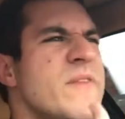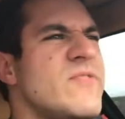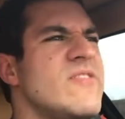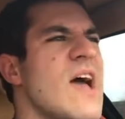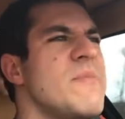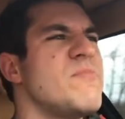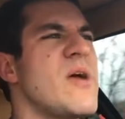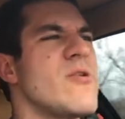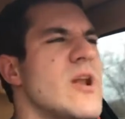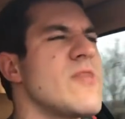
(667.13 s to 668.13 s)
50 times
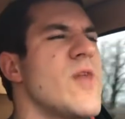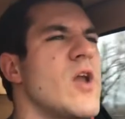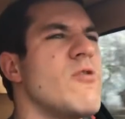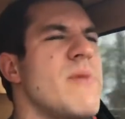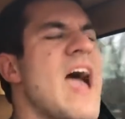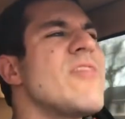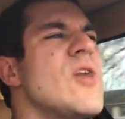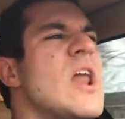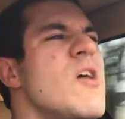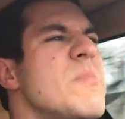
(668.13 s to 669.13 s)
better than I thought it would be. I
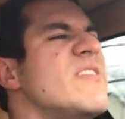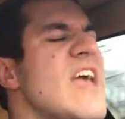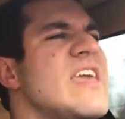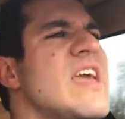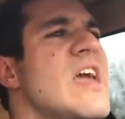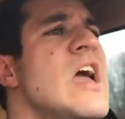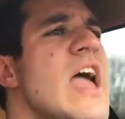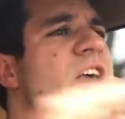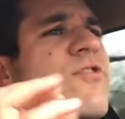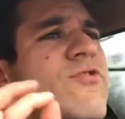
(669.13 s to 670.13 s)
thought I would be taking
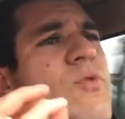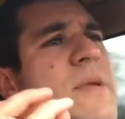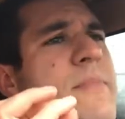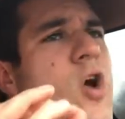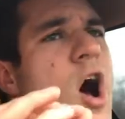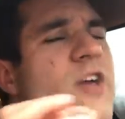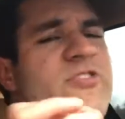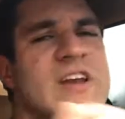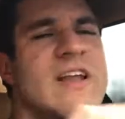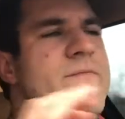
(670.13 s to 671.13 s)
extreme
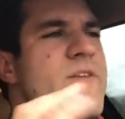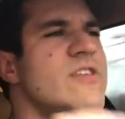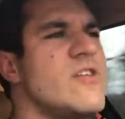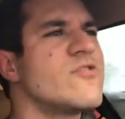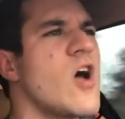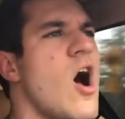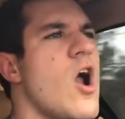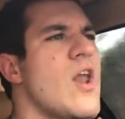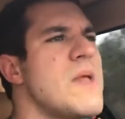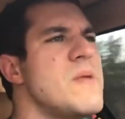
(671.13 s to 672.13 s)
caution in a vintage
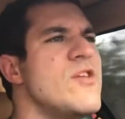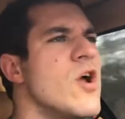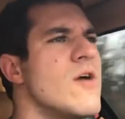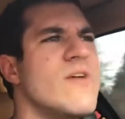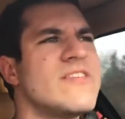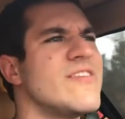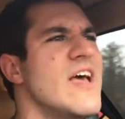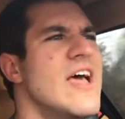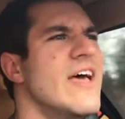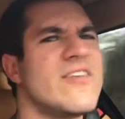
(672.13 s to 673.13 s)
car and I'd be nervous.
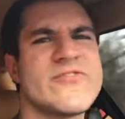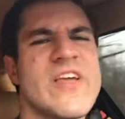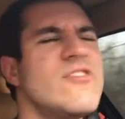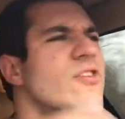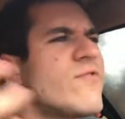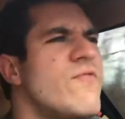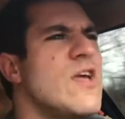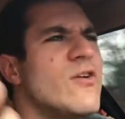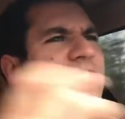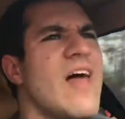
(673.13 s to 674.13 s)
This thing just
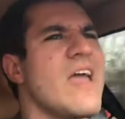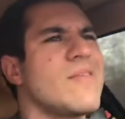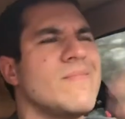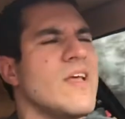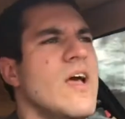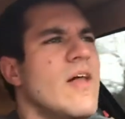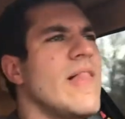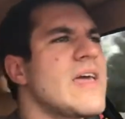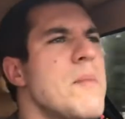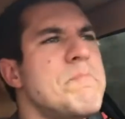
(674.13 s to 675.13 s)
feels like
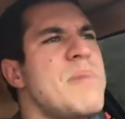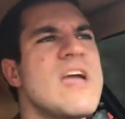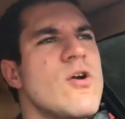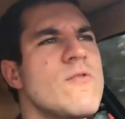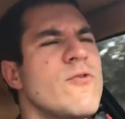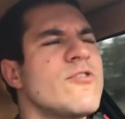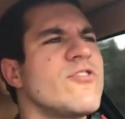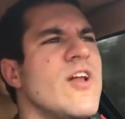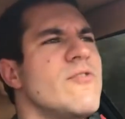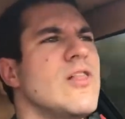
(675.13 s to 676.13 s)
a bigger
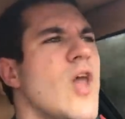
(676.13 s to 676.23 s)
version of a